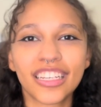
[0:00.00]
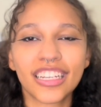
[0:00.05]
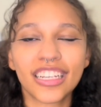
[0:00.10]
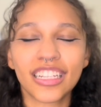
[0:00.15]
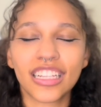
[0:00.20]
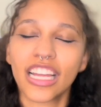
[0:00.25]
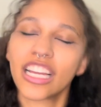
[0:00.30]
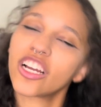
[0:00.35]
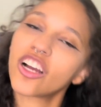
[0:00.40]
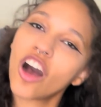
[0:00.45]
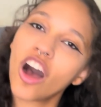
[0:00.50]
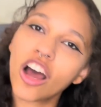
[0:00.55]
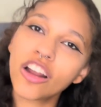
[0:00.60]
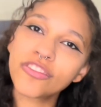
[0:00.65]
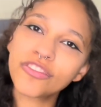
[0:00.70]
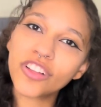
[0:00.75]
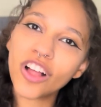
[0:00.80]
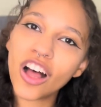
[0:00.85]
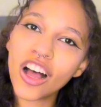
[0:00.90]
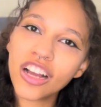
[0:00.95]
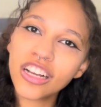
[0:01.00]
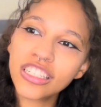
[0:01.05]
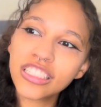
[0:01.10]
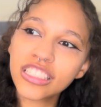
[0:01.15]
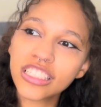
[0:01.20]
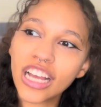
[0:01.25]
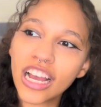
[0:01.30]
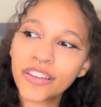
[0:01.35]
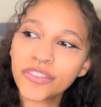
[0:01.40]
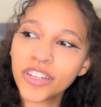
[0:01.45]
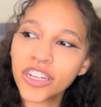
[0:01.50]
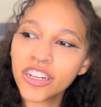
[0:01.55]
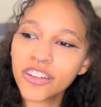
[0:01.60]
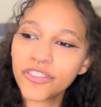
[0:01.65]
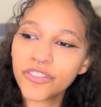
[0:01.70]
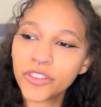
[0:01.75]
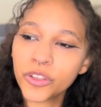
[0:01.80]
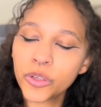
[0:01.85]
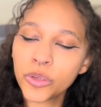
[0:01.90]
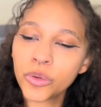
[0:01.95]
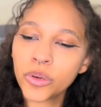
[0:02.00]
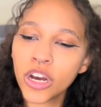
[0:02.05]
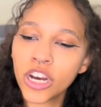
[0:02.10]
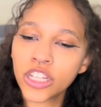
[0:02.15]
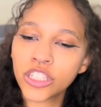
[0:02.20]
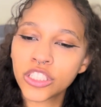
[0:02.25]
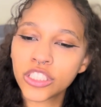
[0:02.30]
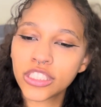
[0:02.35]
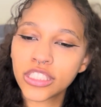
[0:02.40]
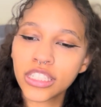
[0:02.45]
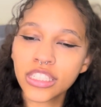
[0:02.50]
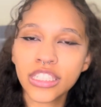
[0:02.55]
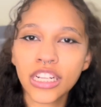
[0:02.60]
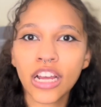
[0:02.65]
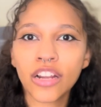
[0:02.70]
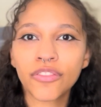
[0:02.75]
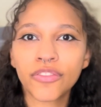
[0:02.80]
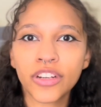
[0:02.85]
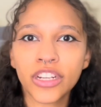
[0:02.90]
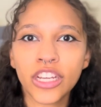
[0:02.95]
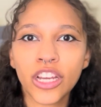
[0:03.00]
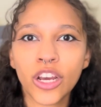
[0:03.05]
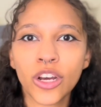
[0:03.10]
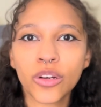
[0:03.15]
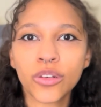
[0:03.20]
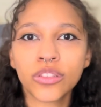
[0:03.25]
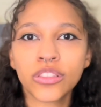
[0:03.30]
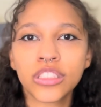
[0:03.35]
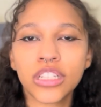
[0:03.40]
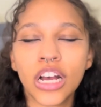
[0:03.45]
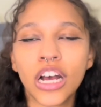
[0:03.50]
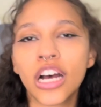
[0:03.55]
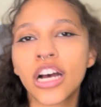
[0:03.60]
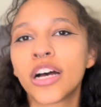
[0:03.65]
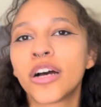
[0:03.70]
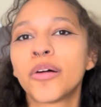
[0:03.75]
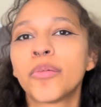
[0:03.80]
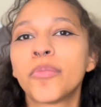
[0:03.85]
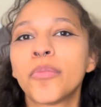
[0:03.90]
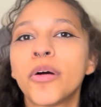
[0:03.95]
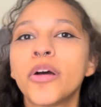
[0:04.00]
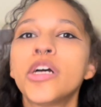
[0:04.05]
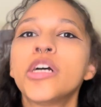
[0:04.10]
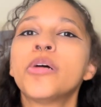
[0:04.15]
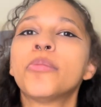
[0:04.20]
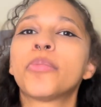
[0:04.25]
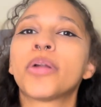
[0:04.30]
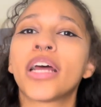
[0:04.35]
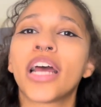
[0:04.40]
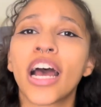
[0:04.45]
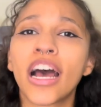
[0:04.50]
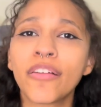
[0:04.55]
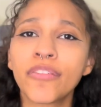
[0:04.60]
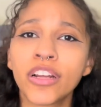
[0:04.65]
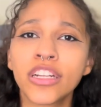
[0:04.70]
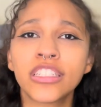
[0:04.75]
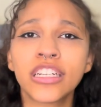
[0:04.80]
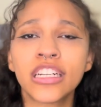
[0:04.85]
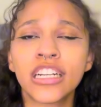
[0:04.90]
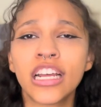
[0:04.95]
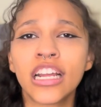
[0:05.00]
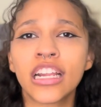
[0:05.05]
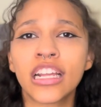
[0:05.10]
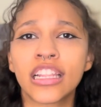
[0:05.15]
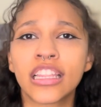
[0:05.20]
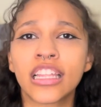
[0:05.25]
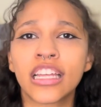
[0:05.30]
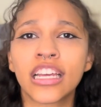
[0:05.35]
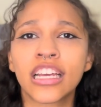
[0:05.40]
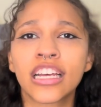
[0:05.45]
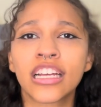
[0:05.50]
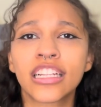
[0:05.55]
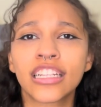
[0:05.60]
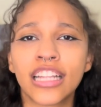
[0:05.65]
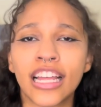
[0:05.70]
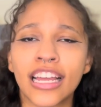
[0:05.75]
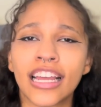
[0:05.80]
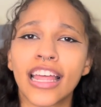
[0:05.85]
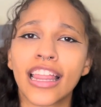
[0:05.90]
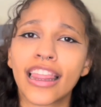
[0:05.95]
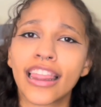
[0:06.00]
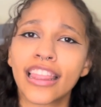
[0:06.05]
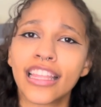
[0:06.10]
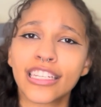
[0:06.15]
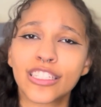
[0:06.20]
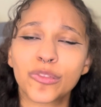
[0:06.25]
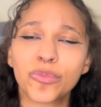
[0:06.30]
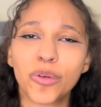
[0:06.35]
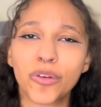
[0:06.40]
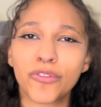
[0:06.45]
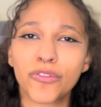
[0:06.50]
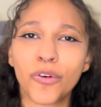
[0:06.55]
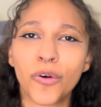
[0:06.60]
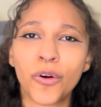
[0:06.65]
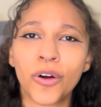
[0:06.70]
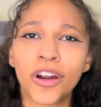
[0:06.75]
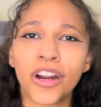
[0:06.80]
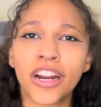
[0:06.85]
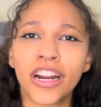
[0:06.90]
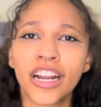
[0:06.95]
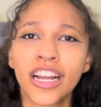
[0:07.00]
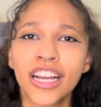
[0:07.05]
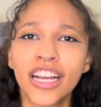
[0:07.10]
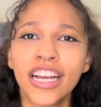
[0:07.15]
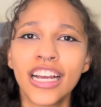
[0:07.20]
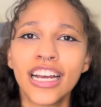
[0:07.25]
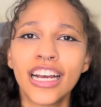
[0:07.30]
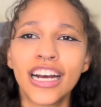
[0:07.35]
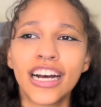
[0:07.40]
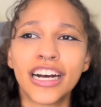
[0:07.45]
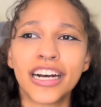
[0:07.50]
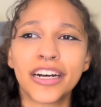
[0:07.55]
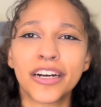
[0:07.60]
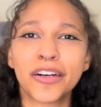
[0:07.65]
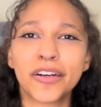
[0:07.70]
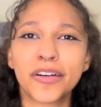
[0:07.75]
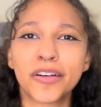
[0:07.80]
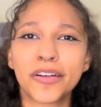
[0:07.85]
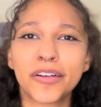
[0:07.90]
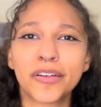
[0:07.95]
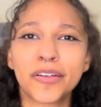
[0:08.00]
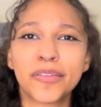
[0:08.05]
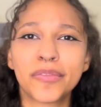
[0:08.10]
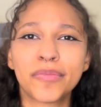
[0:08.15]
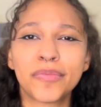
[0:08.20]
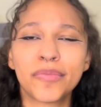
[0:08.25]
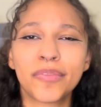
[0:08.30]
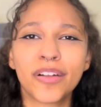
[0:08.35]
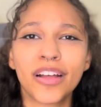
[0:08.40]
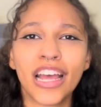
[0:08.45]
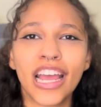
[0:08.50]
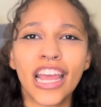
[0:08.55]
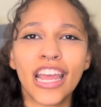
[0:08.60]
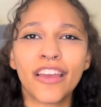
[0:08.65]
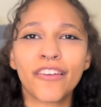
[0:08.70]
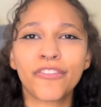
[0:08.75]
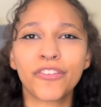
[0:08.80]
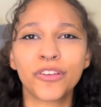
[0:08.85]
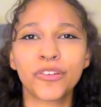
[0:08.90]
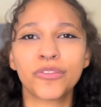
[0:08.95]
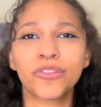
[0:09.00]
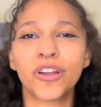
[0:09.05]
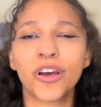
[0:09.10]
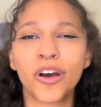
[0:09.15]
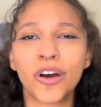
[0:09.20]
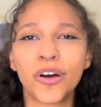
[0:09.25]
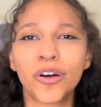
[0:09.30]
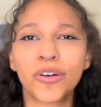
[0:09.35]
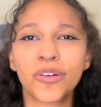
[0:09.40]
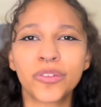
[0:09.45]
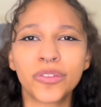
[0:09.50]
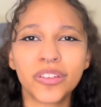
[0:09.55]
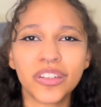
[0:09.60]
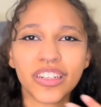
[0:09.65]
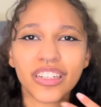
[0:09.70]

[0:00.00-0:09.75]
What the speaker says: like con vlogs. I've done a few other sit down videos, but I have not done anything like this before. If you know,